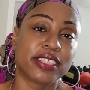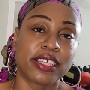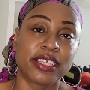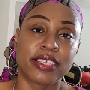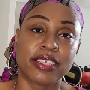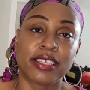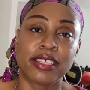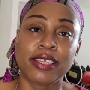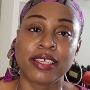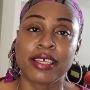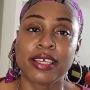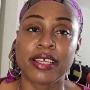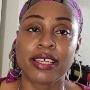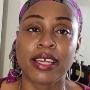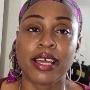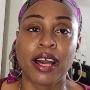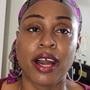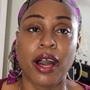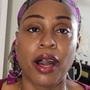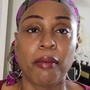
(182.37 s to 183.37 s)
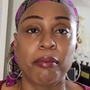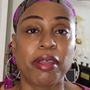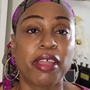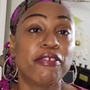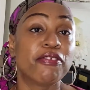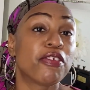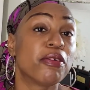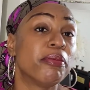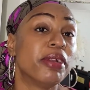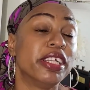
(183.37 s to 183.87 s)
and
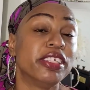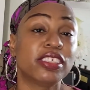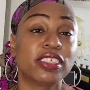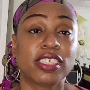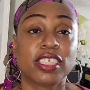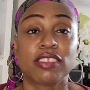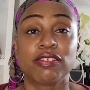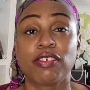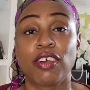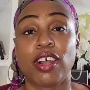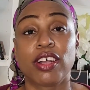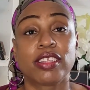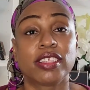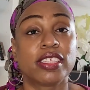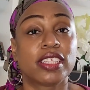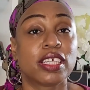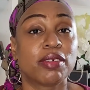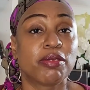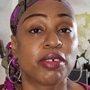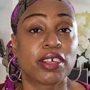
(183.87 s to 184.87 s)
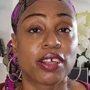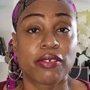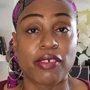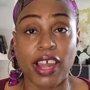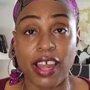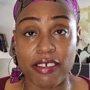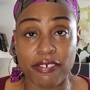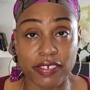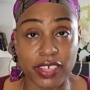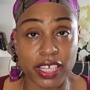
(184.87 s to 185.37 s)
information as far as the
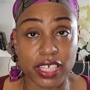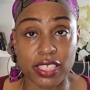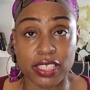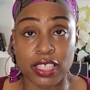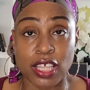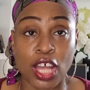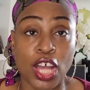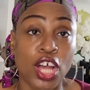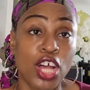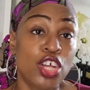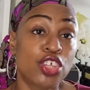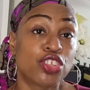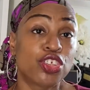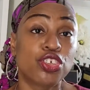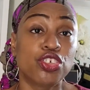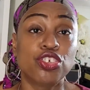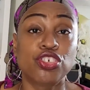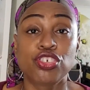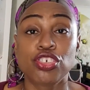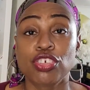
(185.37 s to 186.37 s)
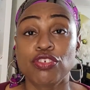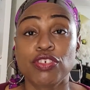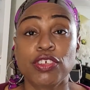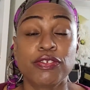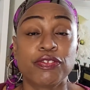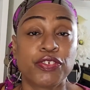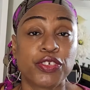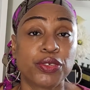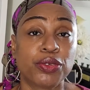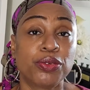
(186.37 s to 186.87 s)
demographics. So you should
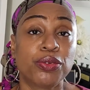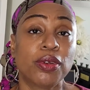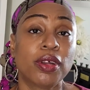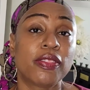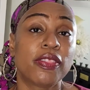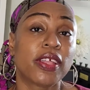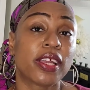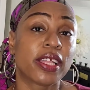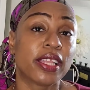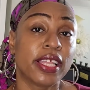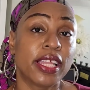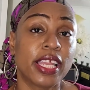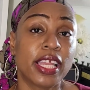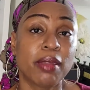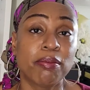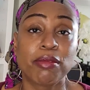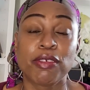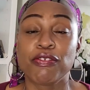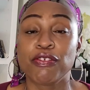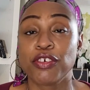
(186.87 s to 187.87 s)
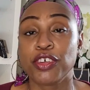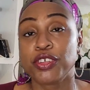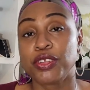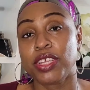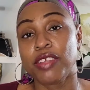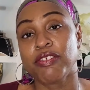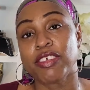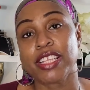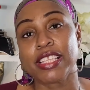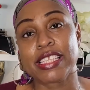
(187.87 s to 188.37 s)
review the claim before you
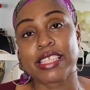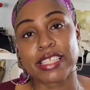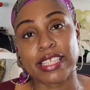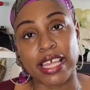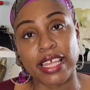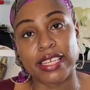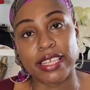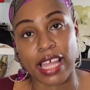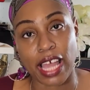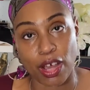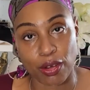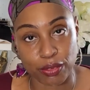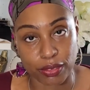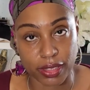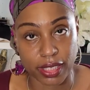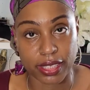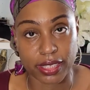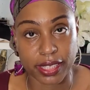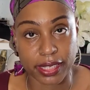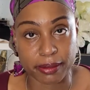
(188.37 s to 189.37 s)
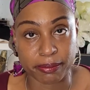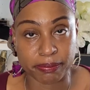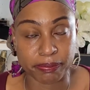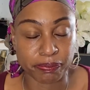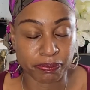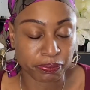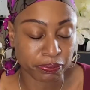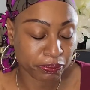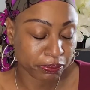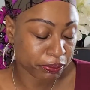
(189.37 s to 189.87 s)
even send out the claim.
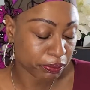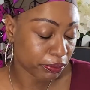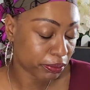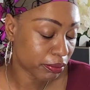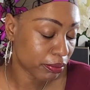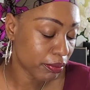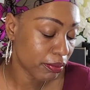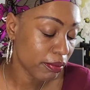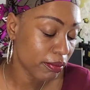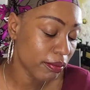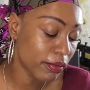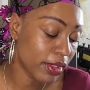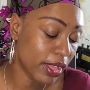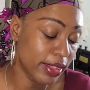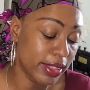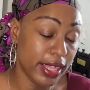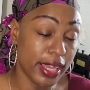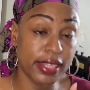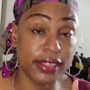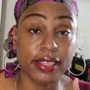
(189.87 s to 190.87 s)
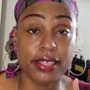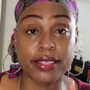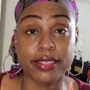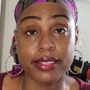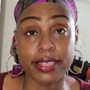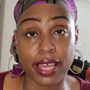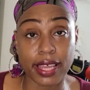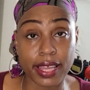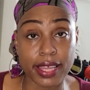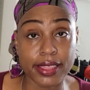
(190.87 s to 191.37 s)
Then the
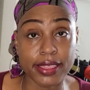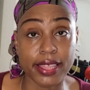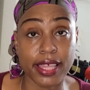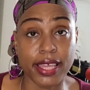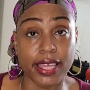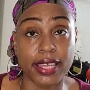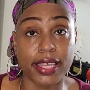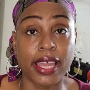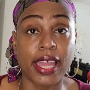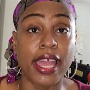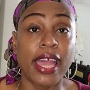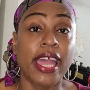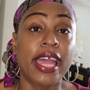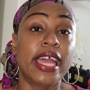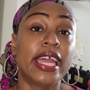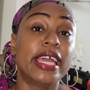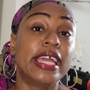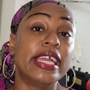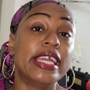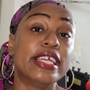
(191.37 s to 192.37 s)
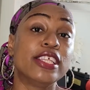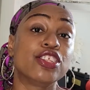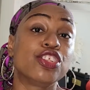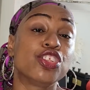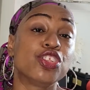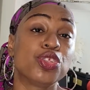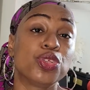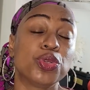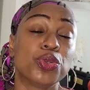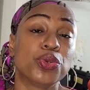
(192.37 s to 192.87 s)
second thing is
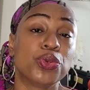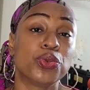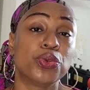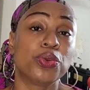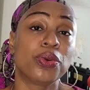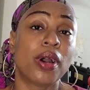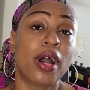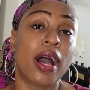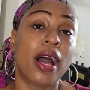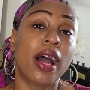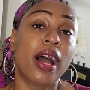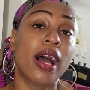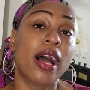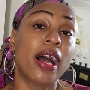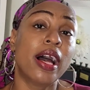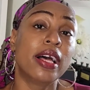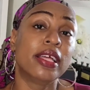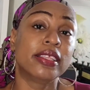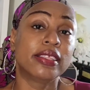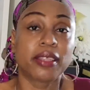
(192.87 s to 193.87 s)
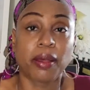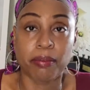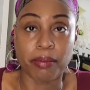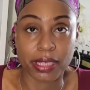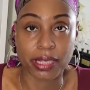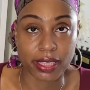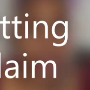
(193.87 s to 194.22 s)
to submit